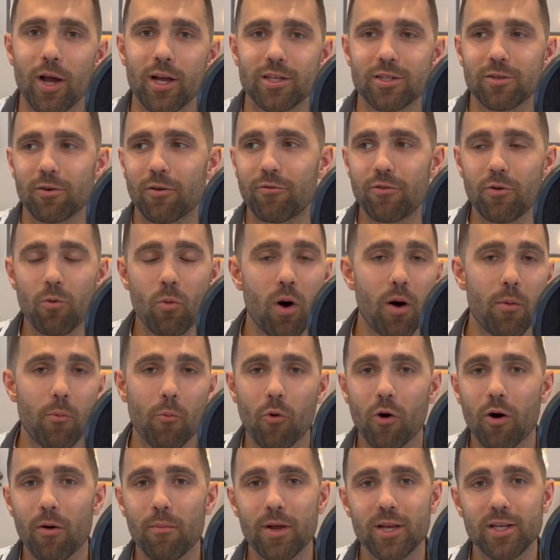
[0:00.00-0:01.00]
So if you want
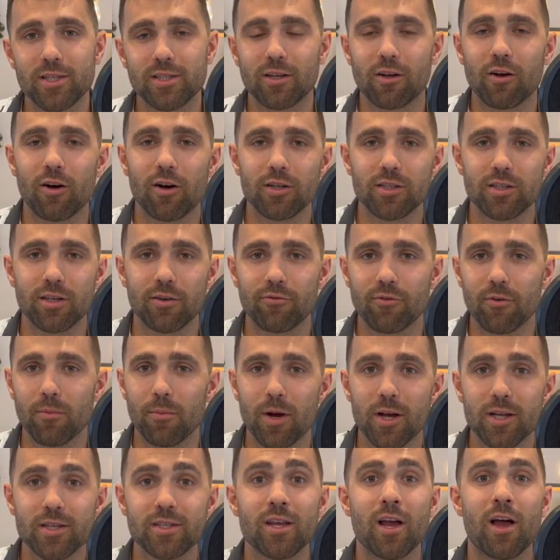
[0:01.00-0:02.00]
more amazing content from
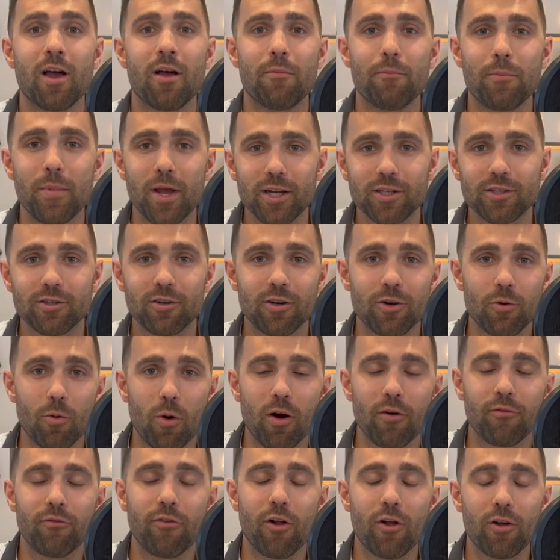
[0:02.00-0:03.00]
us, make sure you
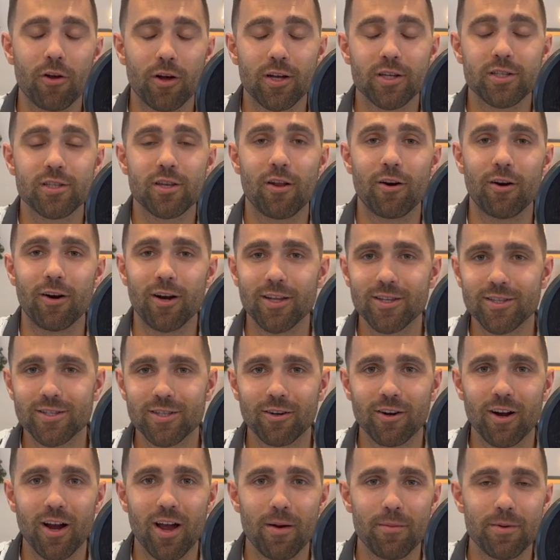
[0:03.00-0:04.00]
are following us on our
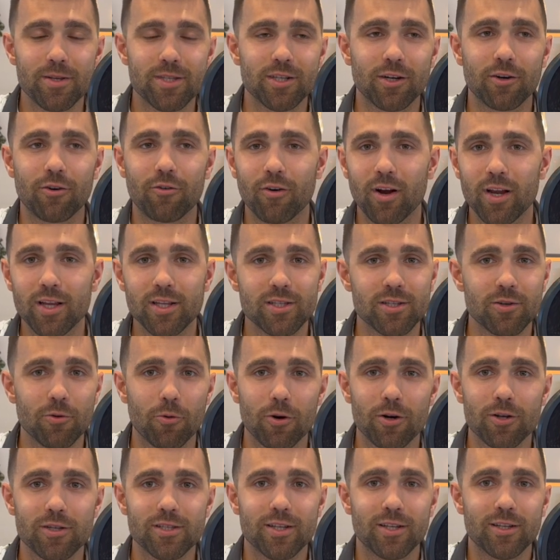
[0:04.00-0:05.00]
Instagram. It's a great
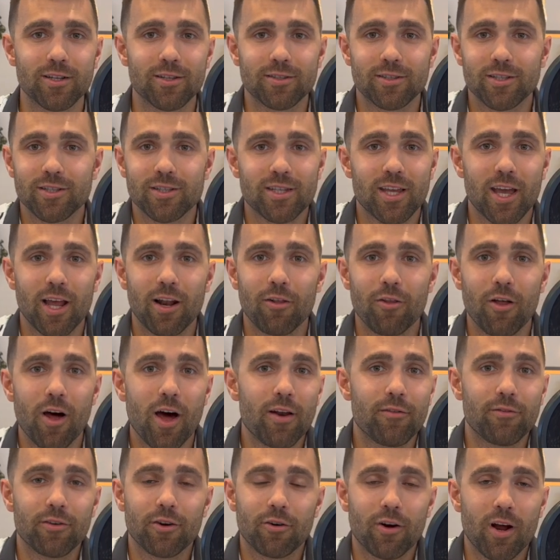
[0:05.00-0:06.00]
source to just get a lot
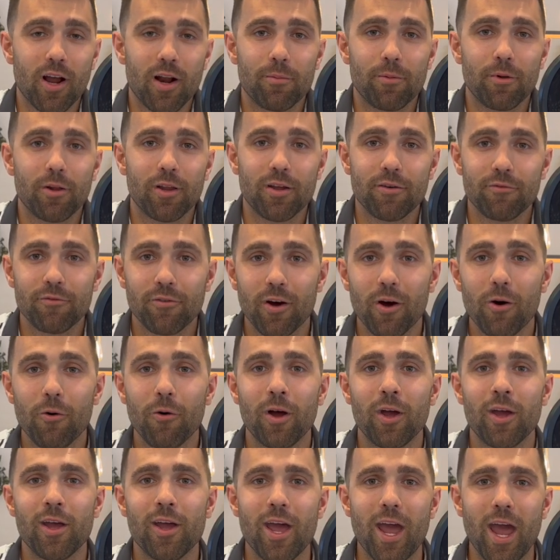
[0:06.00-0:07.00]
of incredible info.
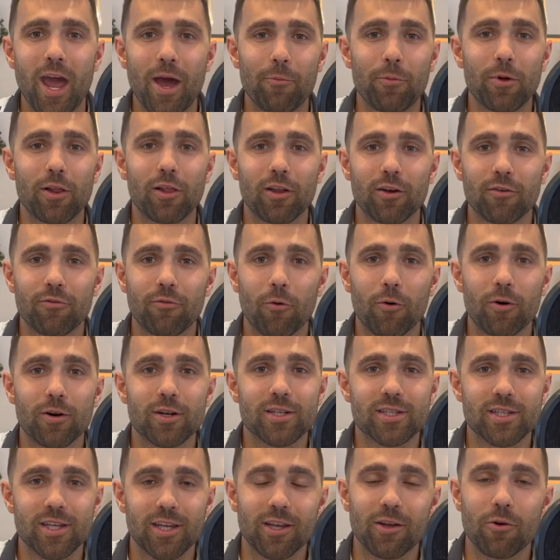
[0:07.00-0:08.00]
And we look forward forward
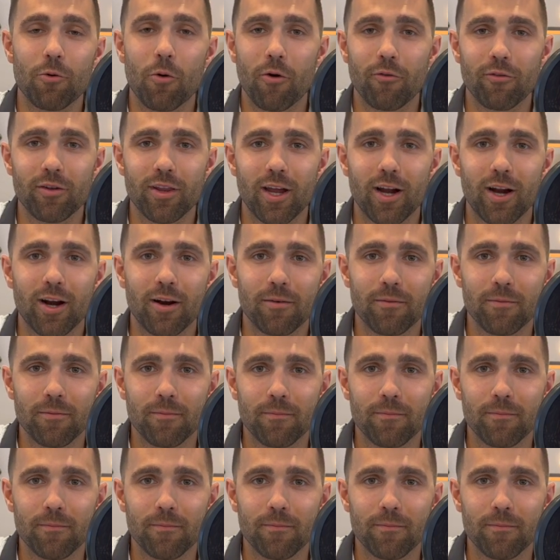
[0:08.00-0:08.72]
to seeing you over there.